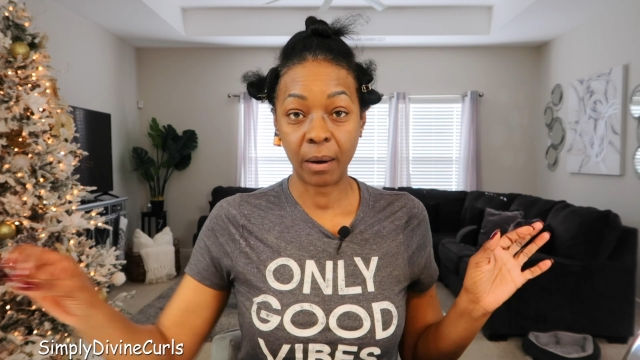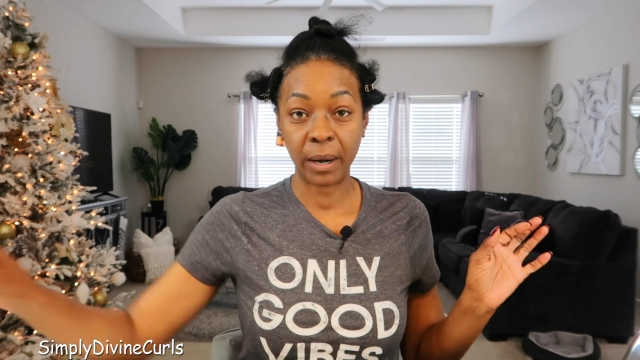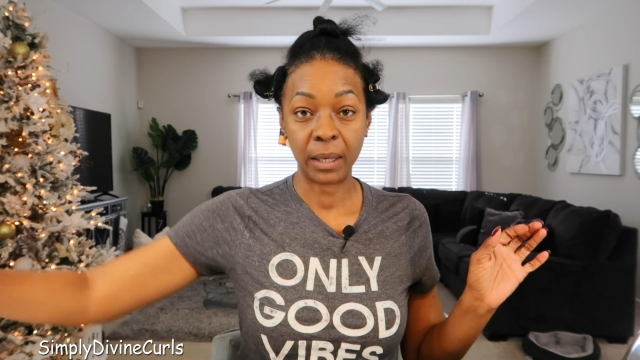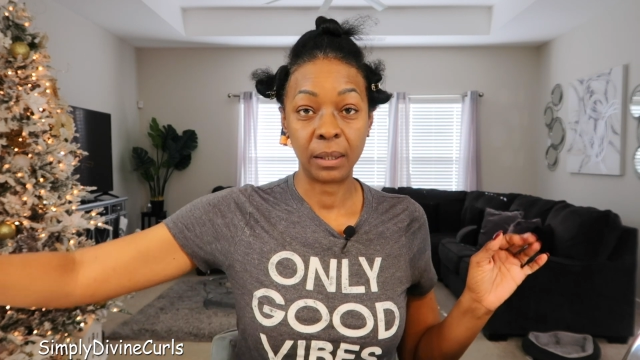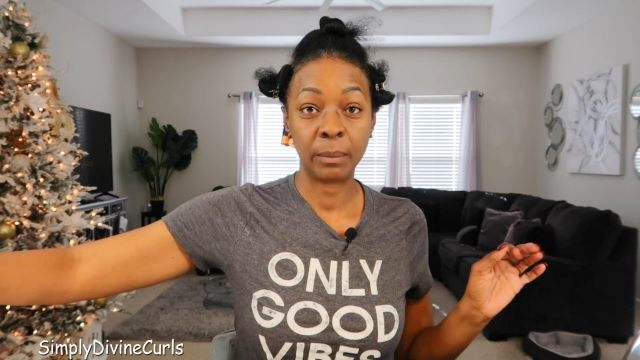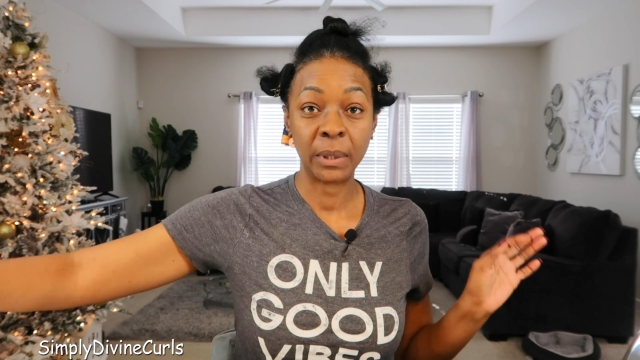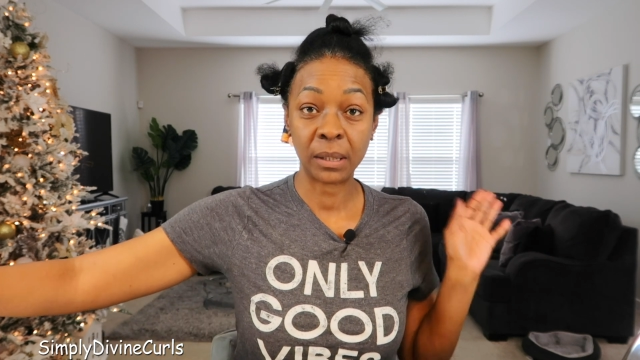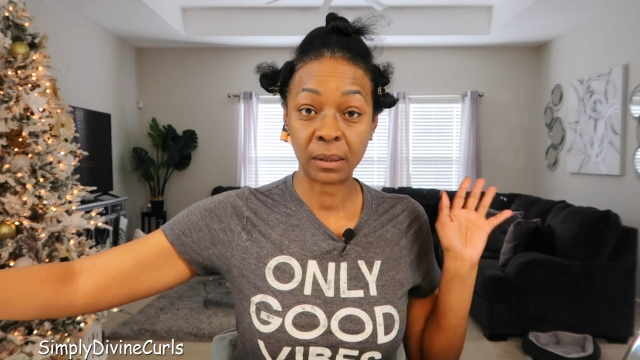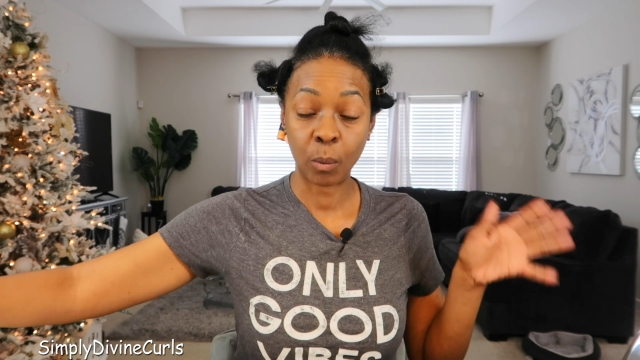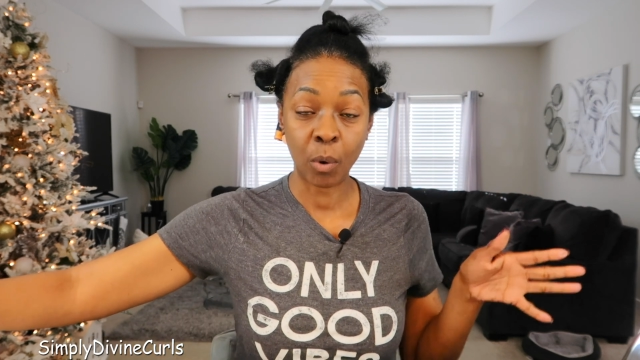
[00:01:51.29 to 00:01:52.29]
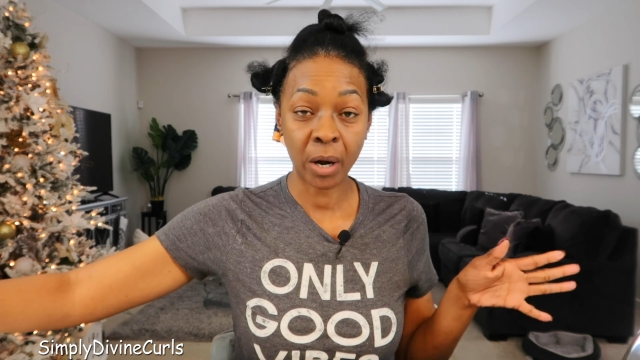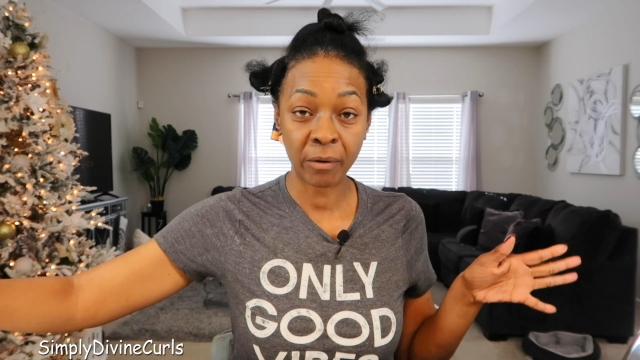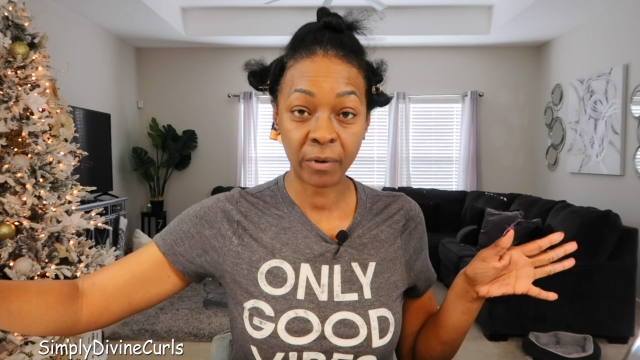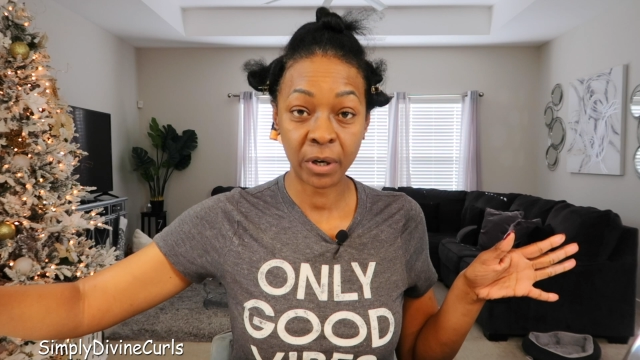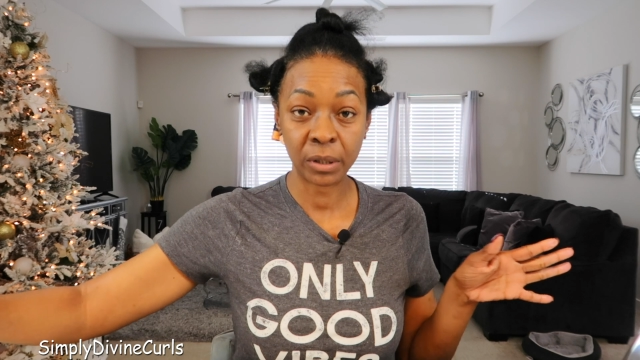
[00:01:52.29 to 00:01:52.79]
All right, let me get some
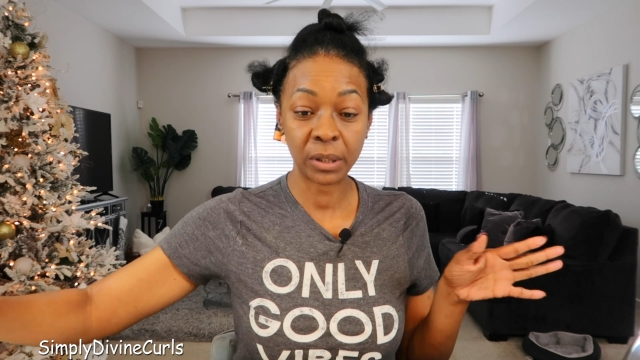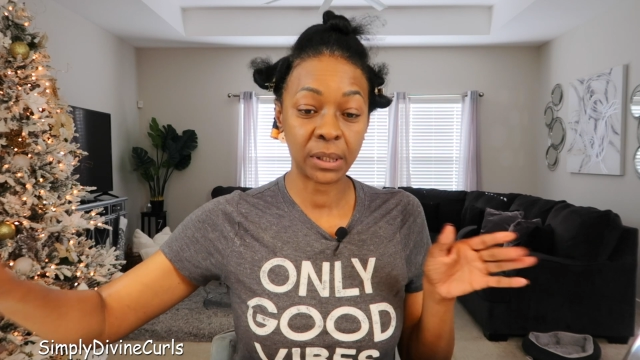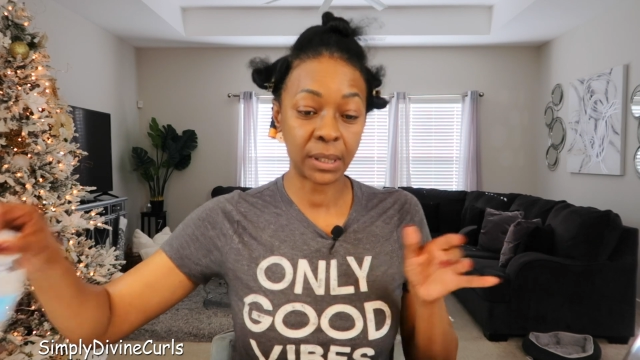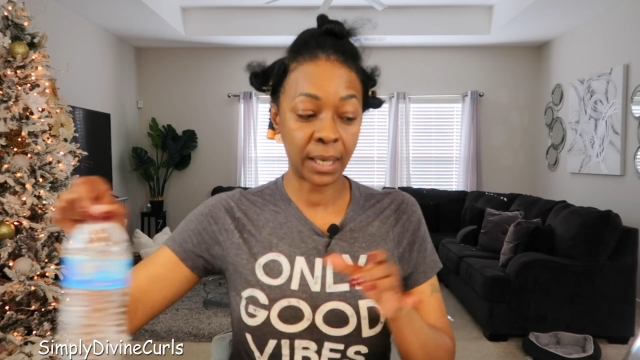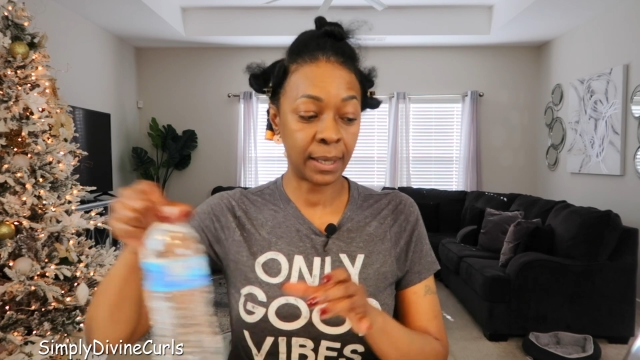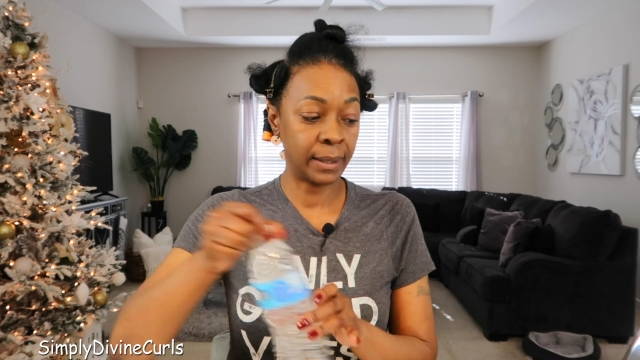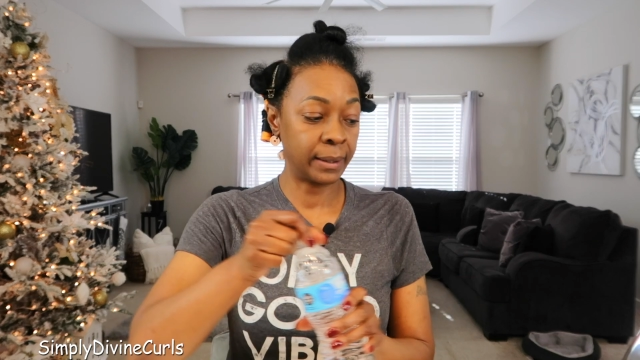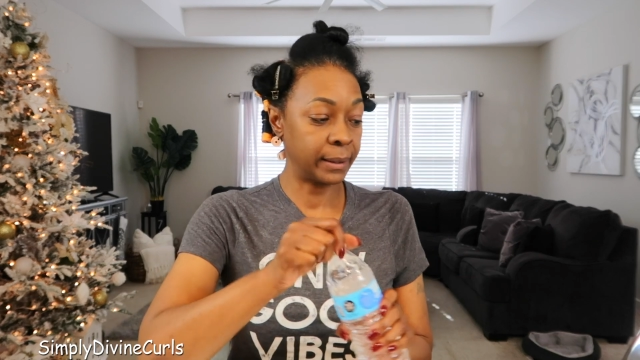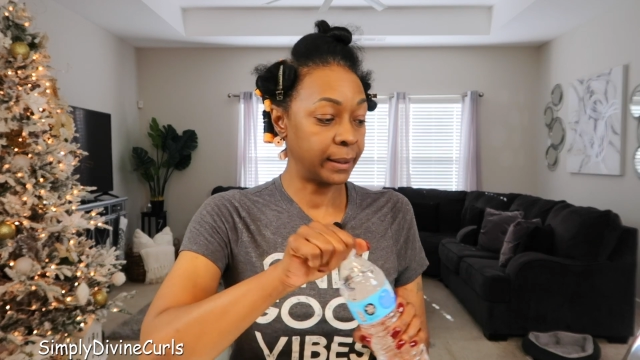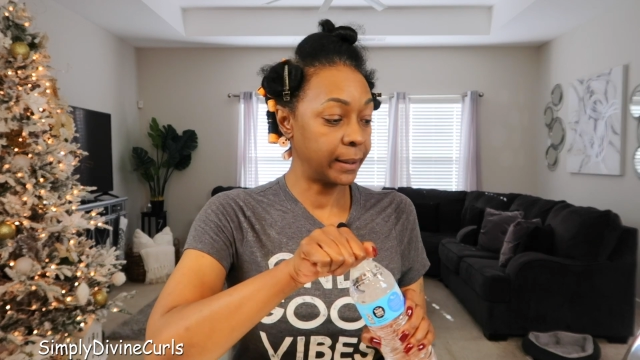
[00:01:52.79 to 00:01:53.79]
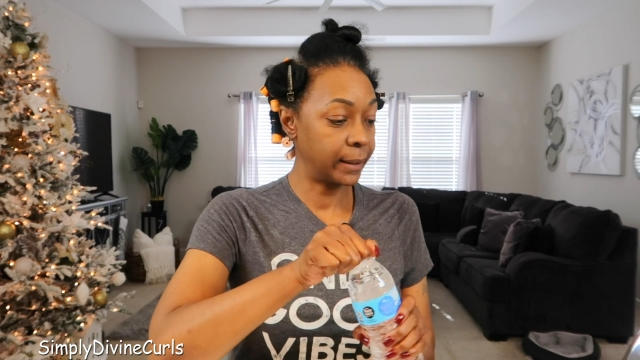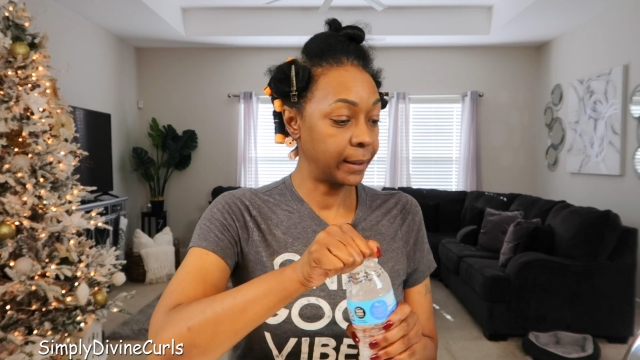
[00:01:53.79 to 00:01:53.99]
water first and